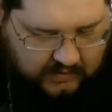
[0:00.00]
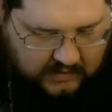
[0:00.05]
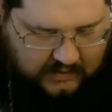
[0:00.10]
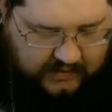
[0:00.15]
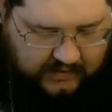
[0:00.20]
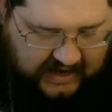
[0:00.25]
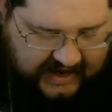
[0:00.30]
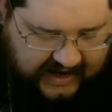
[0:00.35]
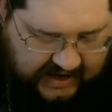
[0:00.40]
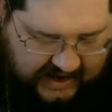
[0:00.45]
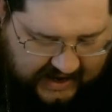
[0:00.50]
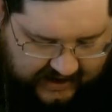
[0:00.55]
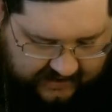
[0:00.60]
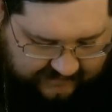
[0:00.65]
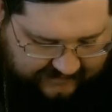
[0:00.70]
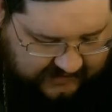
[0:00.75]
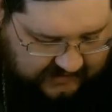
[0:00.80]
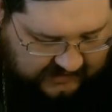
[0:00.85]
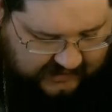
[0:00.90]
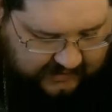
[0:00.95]
they
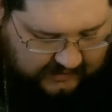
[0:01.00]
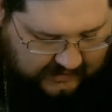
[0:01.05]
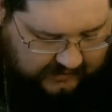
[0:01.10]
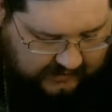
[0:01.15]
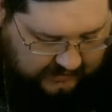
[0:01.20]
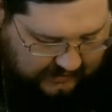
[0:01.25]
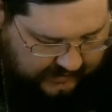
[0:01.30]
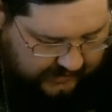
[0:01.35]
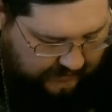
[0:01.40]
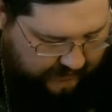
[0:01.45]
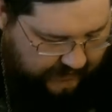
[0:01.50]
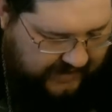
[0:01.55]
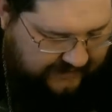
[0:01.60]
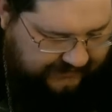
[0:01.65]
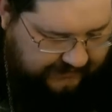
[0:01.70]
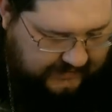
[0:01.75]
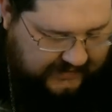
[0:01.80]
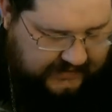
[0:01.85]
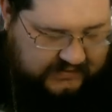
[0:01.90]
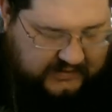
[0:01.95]
have in here a
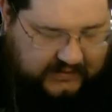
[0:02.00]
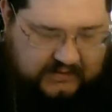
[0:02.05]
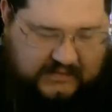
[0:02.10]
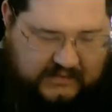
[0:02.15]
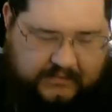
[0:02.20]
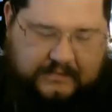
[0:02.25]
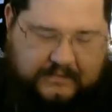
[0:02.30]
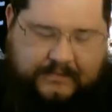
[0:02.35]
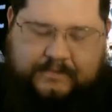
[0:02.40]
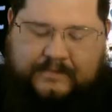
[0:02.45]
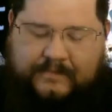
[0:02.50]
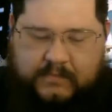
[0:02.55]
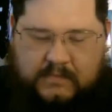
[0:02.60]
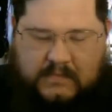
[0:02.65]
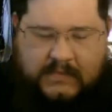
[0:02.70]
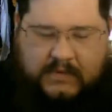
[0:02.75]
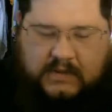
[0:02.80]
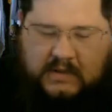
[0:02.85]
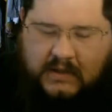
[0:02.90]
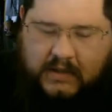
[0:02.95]
reference.
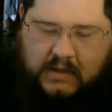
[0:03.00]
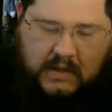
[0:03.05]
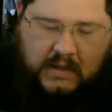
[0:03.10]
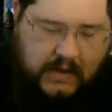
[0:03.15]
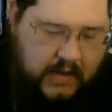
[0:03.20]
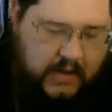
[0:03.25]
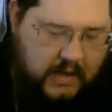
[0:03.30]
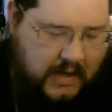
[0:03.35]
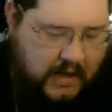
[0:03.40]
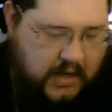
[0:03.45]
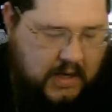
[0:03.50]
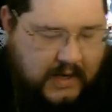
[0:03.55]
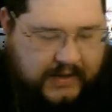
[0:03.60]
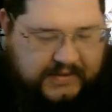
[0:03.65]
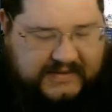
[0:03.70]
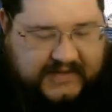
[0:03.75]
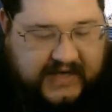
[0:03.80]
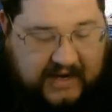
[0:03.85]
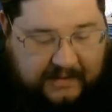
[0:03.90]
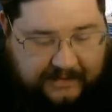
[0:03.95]

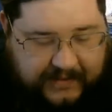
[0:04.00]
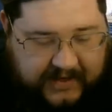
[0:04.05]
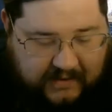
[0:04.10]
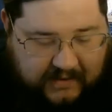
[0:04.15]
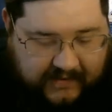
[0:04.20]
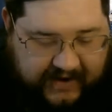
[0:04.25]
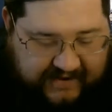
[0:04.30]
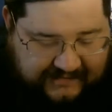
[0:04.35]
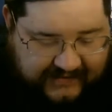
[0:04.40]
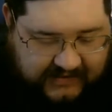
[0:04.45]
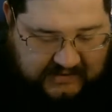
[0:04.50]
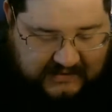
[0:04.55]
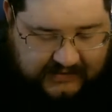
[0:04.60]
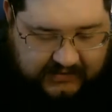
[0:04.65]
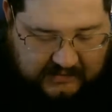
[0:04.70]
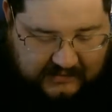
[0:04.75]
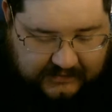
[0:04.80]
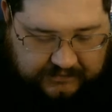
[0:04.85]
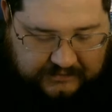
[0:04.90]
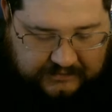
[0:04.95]
It's not a big
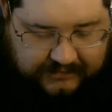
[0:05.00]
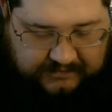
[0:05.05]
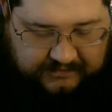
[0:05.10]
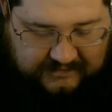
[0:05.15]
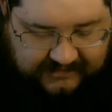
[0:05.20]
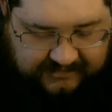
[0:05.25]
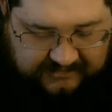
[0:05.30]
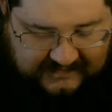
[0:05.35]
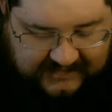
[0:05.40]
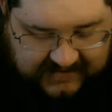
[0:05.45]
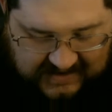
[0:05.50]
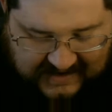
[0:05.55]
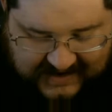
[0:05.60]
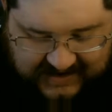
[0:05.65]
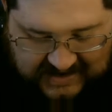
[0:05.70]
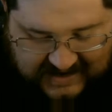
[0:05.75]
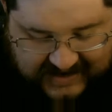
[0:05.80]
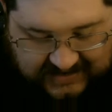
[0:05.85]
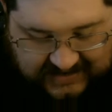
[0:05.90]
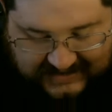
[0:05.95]
reference.
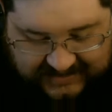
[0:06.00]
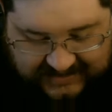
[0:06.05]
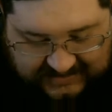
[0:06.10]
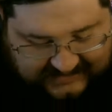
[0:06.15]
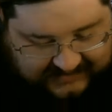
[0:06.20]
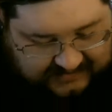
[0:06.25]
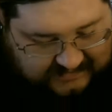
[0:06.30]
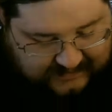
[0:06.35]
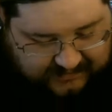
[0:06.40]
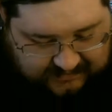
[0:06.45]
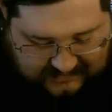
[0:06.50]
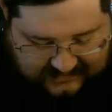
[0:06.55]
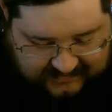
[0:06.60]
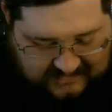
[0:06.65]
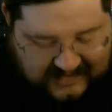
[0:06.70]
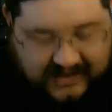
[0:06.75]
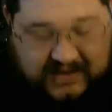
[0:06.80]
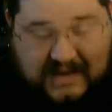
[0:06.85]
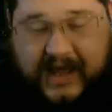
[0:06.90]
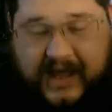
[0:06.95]
It's
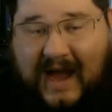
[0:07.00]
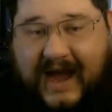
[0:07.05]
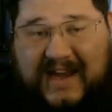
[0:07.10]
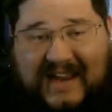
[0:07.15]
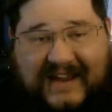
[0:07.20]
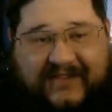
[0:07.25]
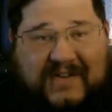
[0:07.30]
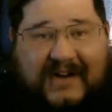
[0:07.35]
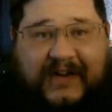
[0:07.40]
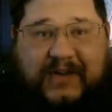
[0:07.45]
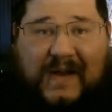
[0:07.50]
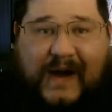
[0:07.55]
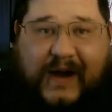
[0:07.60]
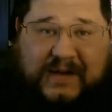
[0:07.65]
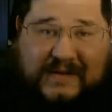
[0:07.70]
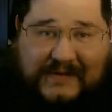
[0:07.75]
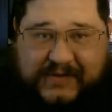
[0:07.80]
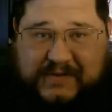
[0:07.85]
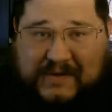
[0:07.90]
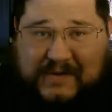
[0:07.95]
not even a
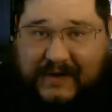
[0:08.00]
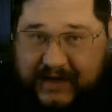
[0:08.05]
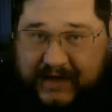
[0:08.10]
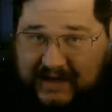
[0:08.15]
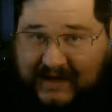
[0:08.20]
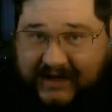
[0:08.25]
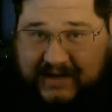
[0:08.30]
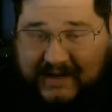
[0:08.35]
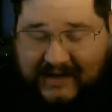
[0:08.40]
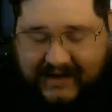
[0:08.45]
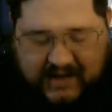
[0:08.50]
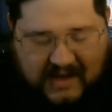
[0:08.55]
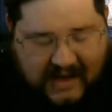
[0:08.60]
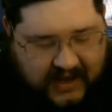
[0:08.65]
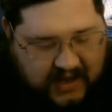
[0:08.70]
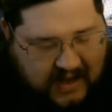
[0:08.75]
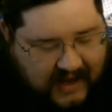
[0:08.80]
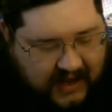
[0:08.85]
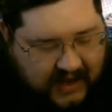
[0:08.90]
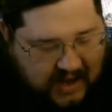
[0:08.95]
long story.
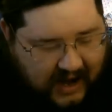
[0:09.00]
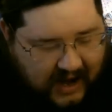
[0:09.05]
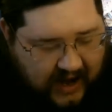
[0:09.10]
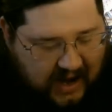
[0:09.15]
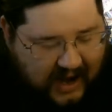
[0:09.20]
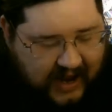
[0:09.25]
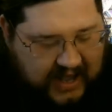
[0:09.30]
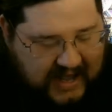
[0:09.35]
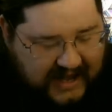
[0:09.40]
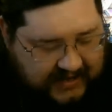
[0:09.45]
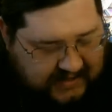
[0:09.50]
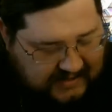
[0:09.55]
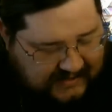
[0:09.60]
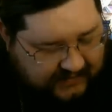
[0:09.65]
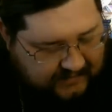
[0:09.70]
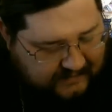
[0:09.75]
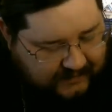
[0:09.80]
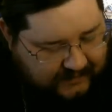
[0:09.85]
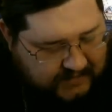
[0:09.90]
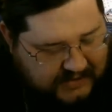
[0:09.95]
And
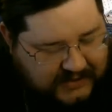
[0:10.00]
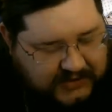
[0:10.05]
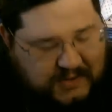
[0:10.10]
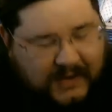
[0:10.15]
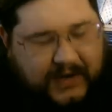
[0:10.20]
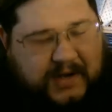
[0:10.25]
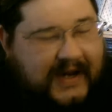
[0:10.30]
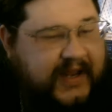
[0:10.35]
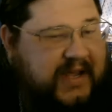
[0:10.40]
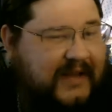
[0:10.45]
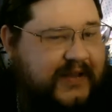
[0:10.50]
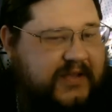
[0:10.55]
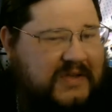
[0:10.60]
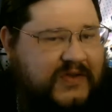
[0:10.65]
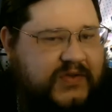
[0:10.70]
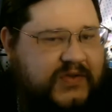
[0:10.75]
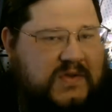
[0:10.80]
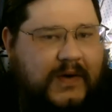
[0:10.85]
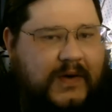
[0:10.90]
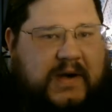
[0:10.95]
majority of this
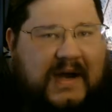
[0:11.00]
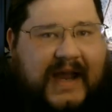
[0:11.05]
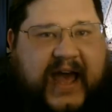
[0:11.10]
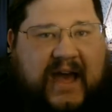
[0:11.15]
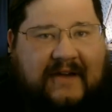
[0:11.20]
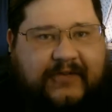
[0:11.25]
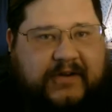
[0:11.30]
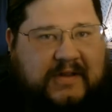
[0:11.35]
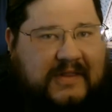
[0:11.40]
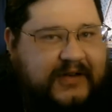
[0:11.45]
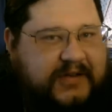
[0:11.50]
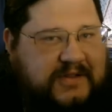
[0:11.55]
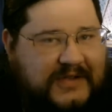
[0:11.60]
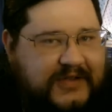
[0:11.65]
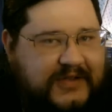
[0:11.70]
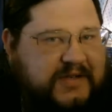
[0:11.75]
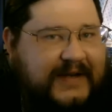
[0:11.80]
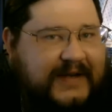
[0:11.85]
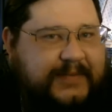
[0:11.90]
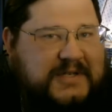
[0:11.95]
story after the
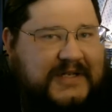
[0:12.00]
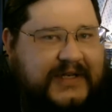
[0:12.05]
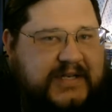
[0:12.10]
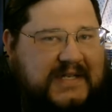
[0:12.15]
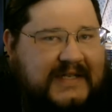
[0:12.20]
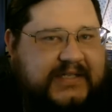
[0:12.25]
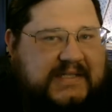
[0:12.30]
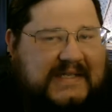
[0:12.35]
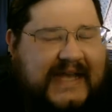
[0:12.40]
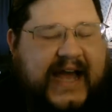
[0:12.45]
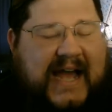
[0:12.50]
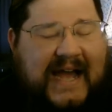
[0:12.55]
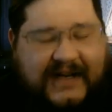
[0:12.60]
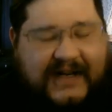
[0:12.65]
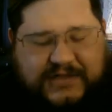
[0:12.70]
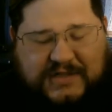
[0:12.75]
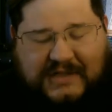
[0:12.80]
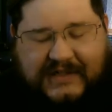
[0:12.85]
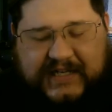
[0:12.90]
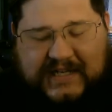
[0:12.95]
description is
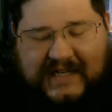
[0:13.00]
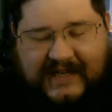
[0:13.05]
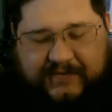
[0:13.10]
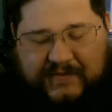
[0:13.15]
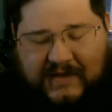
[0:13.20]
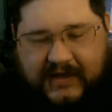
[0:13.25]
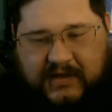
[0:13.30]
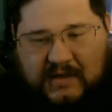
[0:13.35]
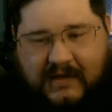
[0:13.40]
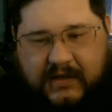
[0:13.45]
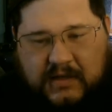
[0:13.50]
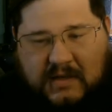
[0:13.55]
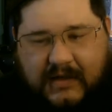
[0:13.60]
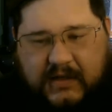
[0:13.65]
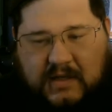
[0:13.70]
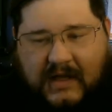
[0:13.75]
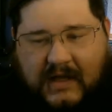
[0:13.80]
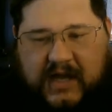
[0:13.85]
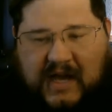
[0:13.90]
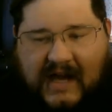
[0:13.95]
actually giving
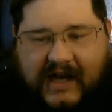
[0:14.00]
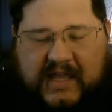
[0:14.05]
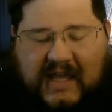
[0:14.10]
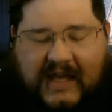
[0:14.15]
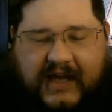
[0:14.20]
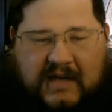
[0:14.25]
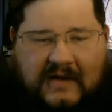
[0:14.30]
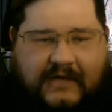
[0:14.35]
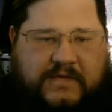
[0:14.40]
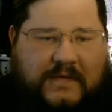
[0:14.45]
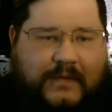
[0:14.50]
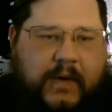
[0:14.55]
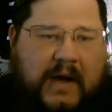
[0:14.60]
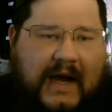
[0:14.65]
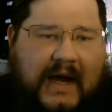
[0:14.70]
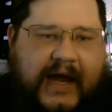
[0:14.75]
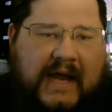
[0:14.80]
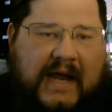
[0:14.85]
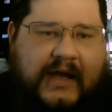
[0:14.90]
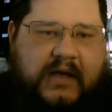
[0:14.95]
a key to
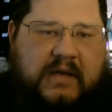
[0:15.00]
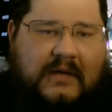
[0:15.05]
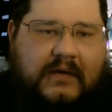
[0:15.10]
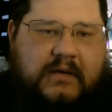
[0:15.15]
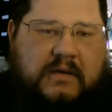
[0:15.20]
why